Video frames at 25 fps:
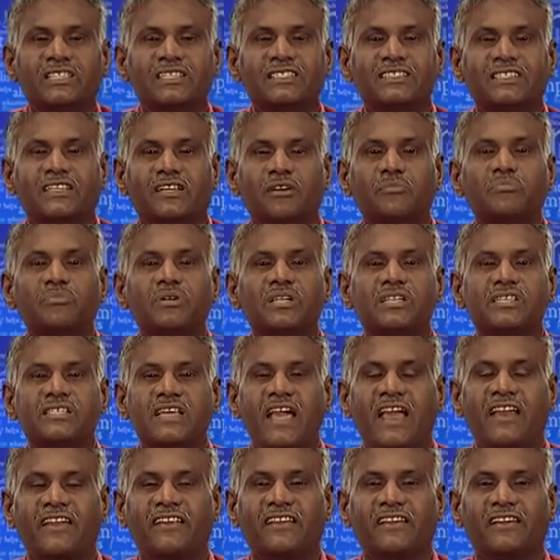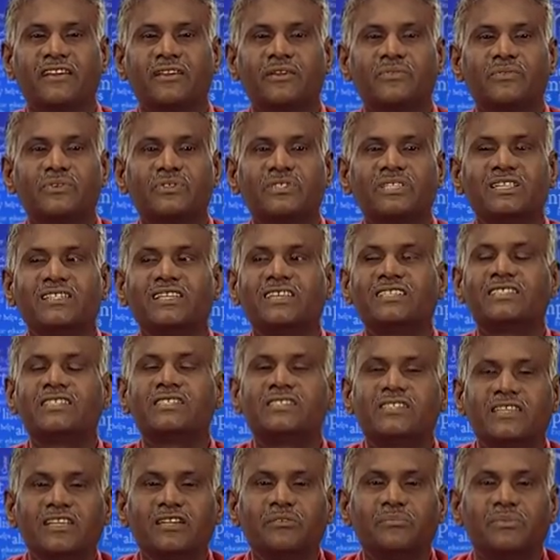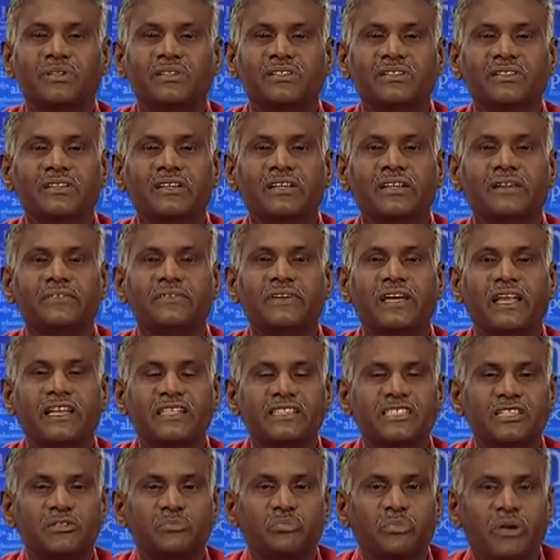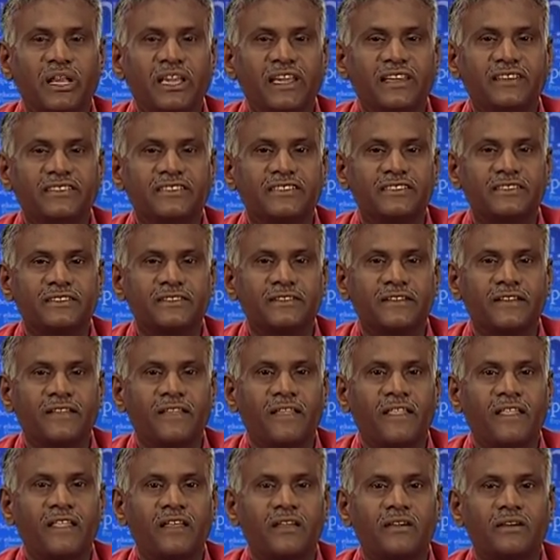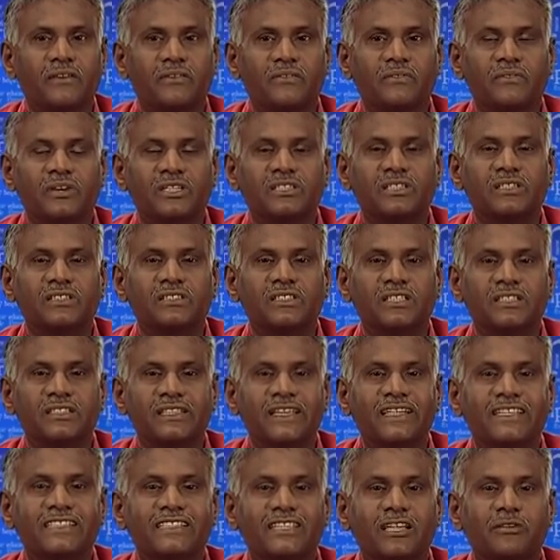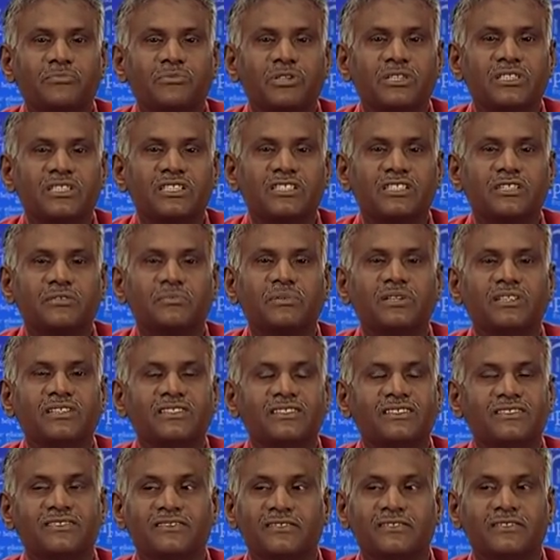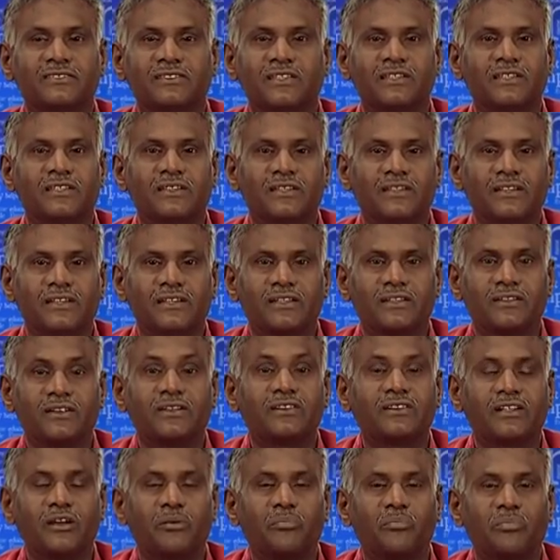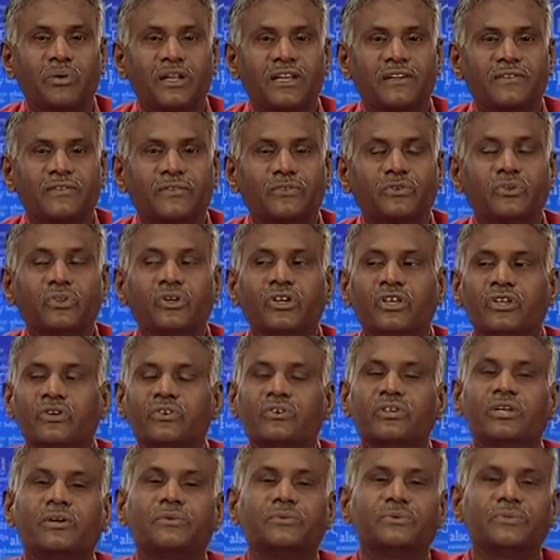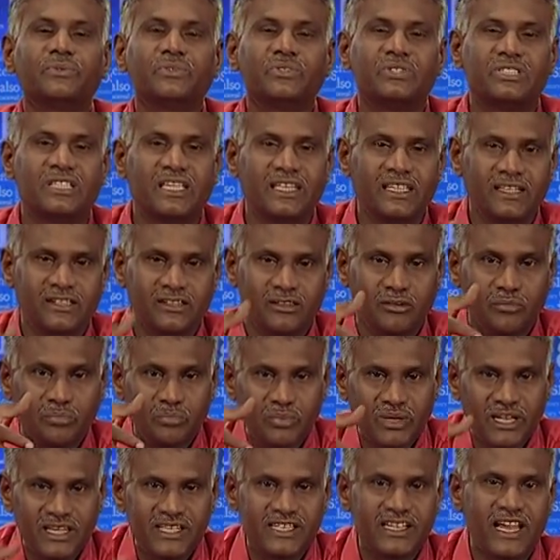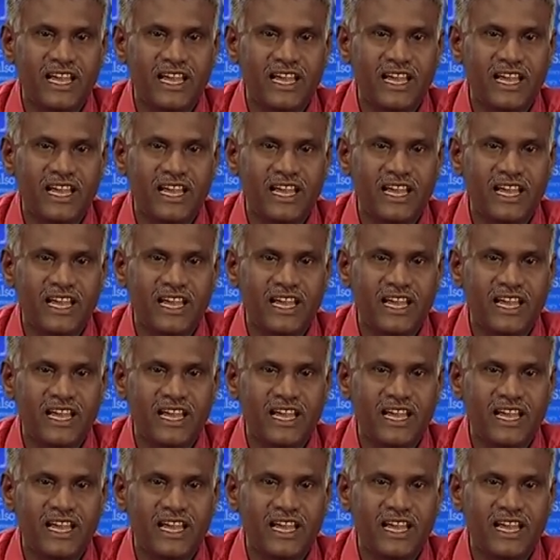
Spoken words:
is a complete idea. If you say there is a table, where is it placed, what are the things kept on the table is not complete. So, you have to say complete